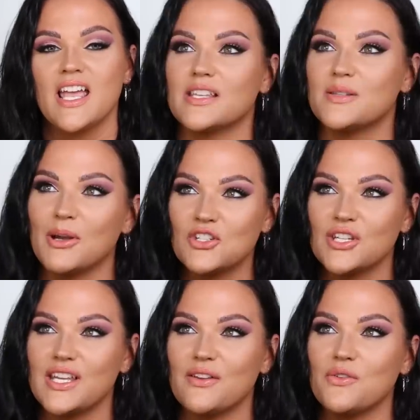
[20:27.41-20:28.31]

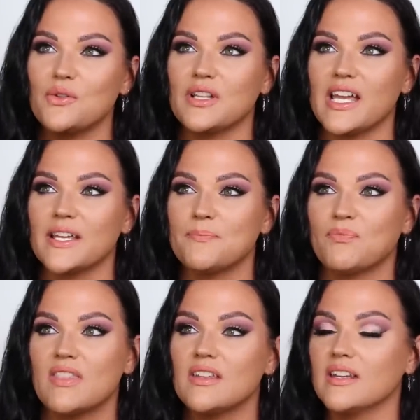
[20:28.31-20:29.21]
especially if you like
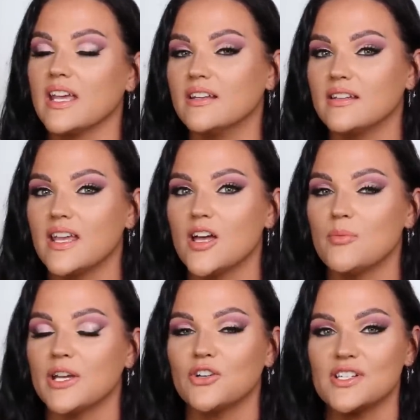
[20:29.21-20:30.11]
The Nightingale
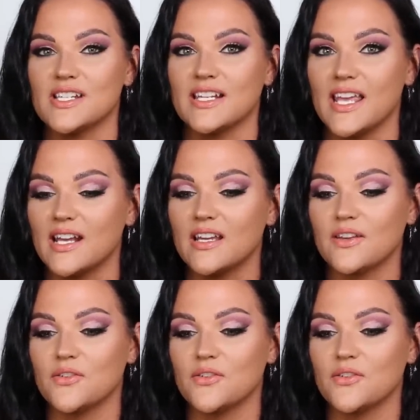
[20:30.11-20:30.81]
by Kristin Hannah.